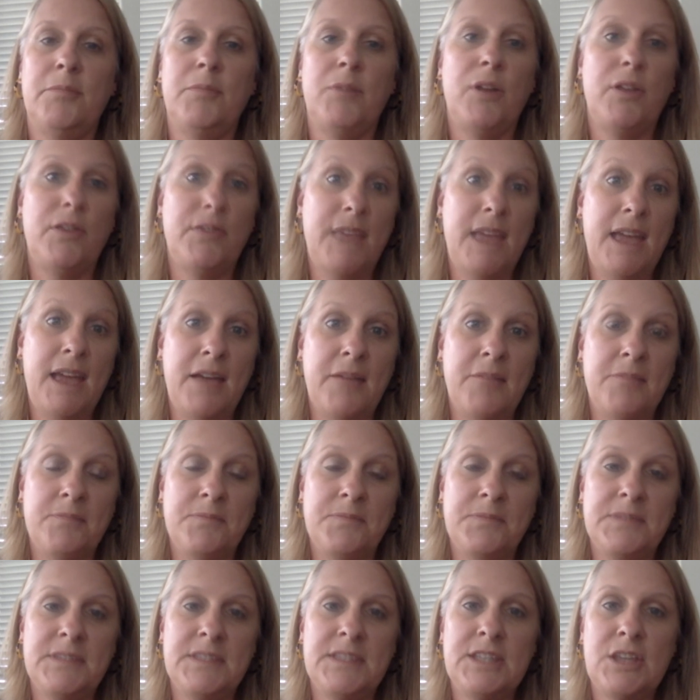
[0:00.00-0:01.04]
that.
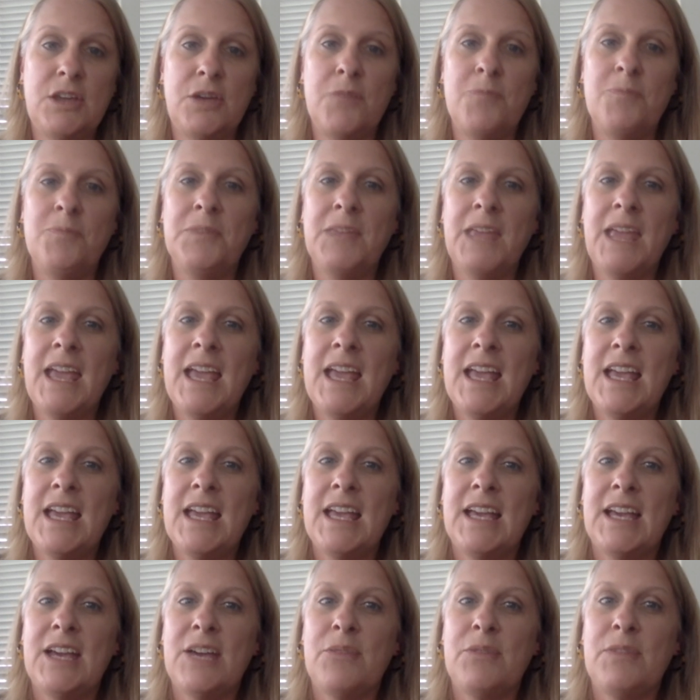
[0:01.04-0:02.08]
So
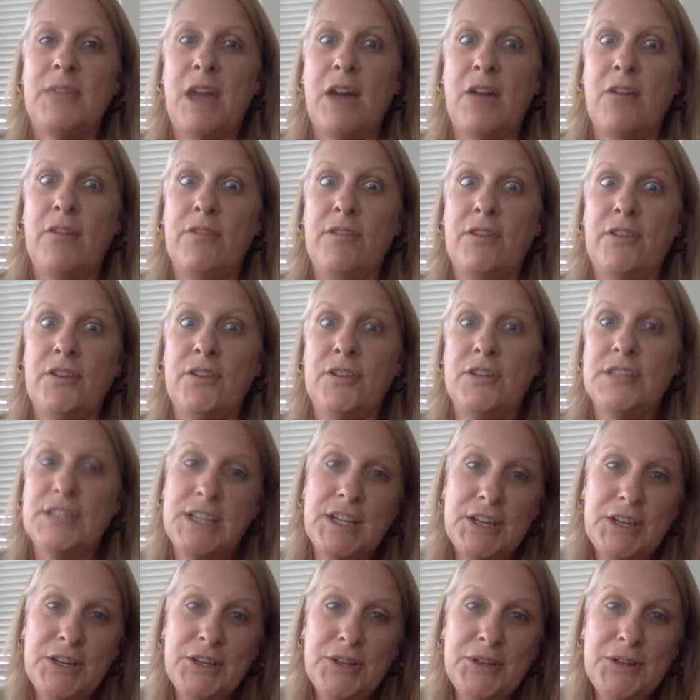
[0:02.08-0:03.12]
without further
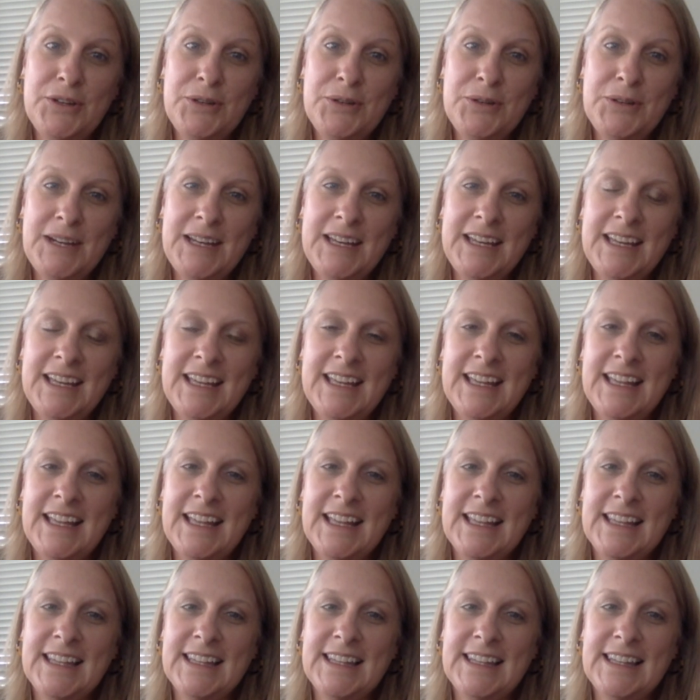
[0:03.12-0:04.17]
ado,
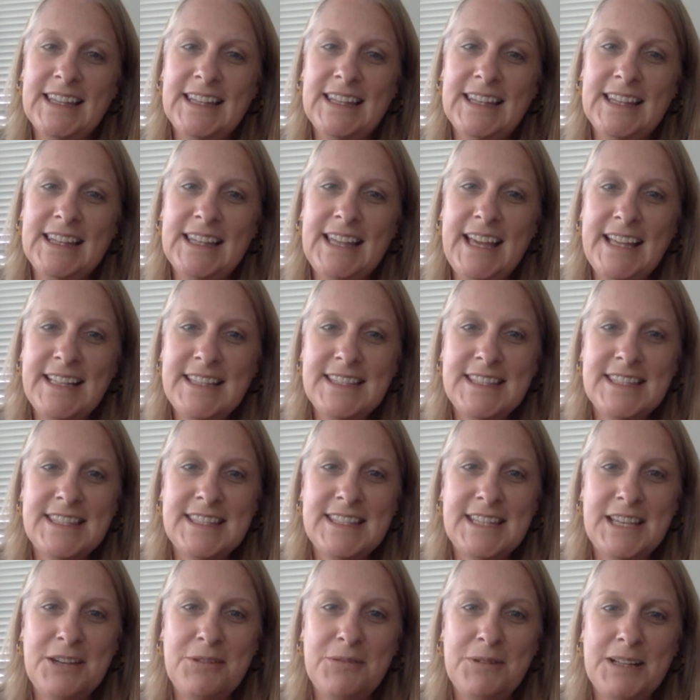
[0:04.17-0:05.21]
let's
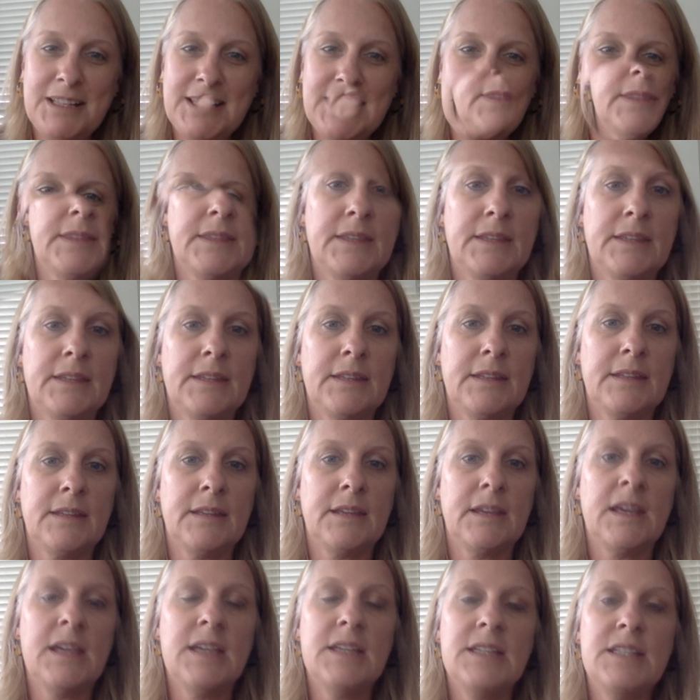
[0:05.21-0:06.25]
see what's in the
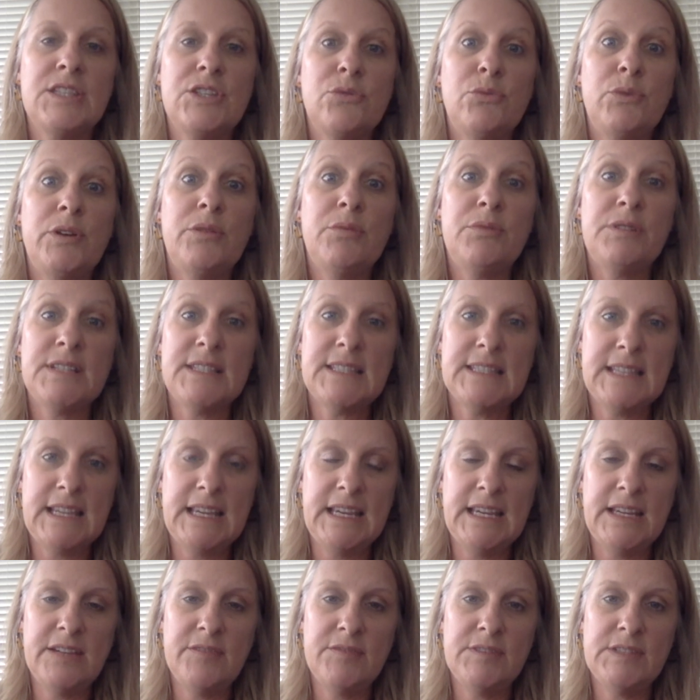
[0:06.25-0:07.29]
box. So we
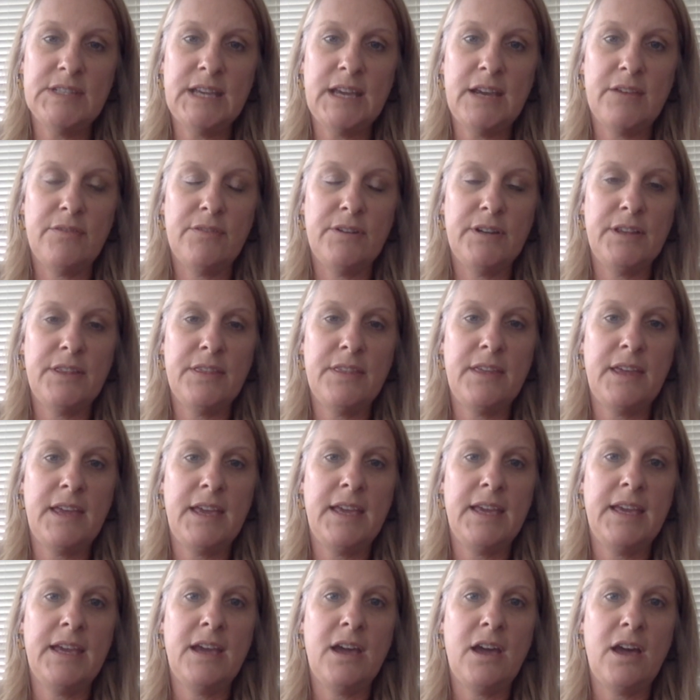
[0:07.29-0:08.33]
received
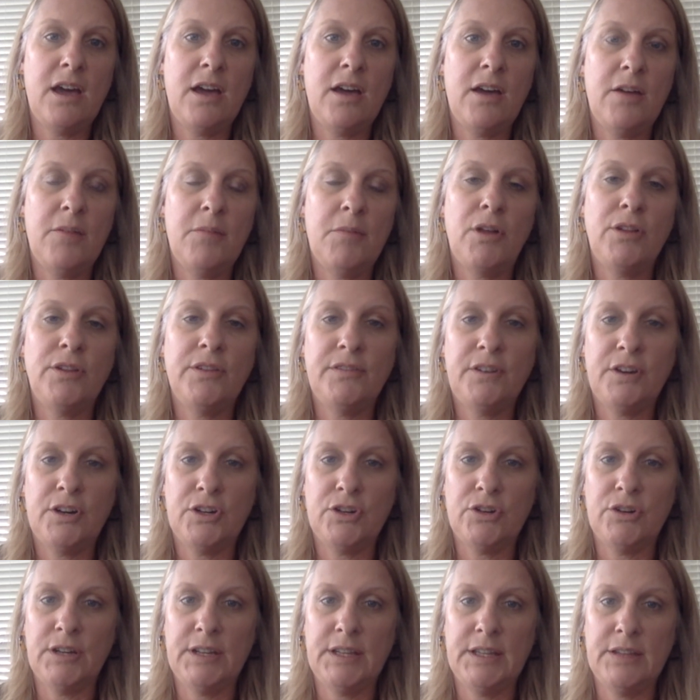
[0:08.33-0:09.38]
everything, all of our
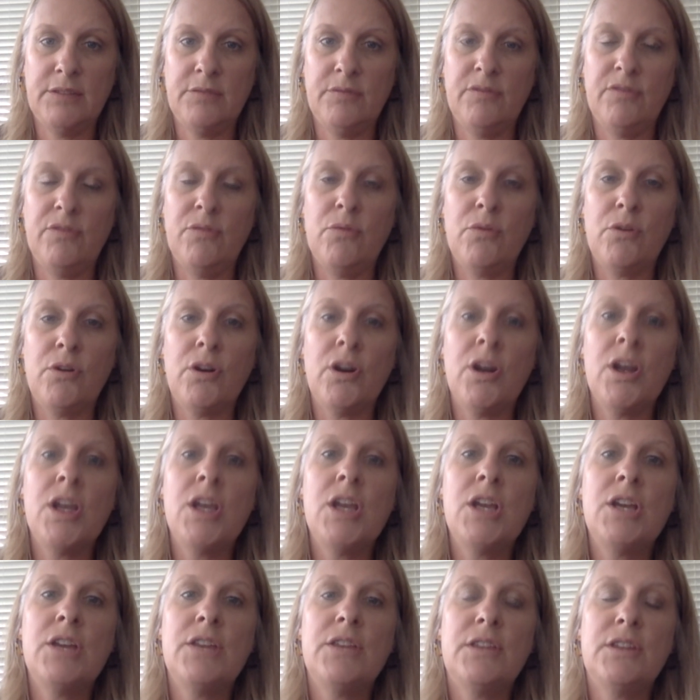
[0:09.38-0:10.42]
curriculum for
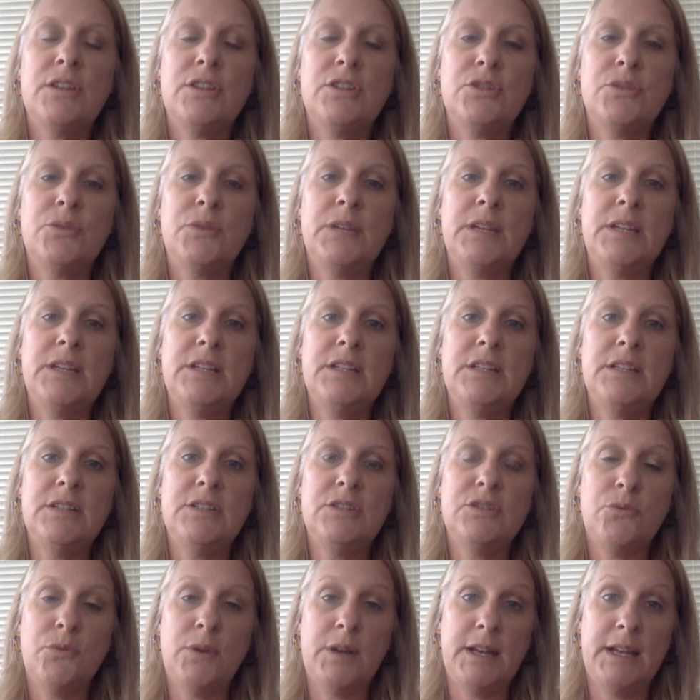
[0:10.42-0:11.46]
the
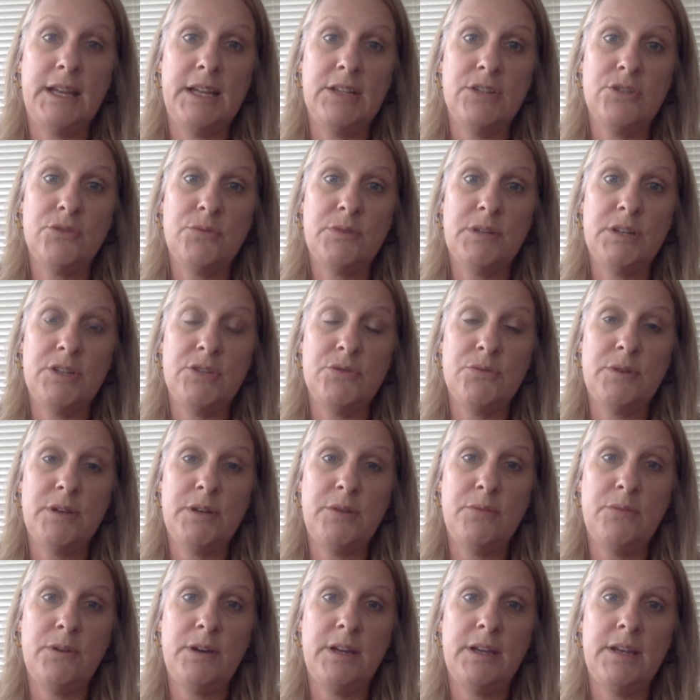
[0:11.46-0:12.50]

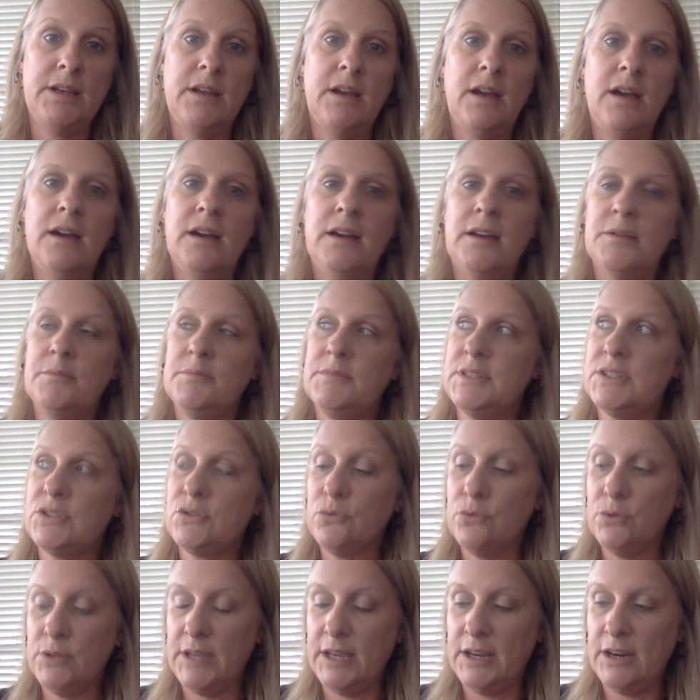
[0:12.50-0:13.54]
2020-2021
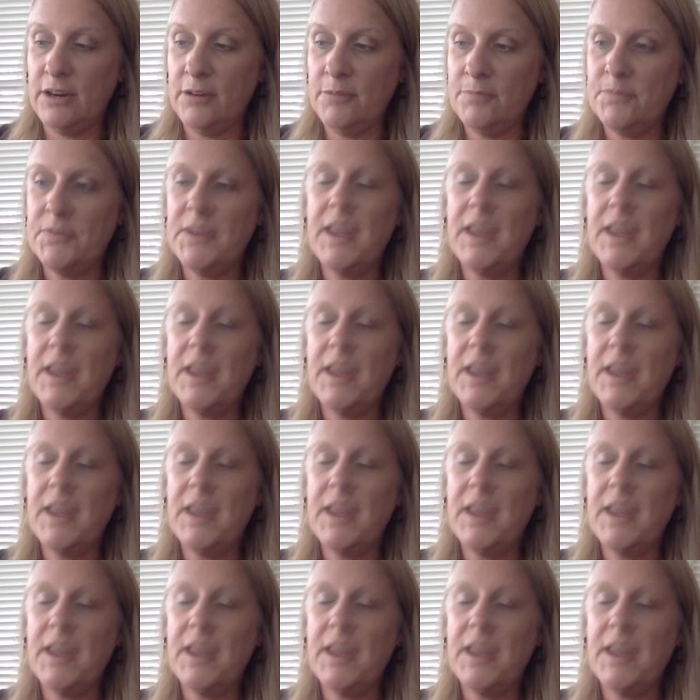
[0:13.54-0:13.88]
school year,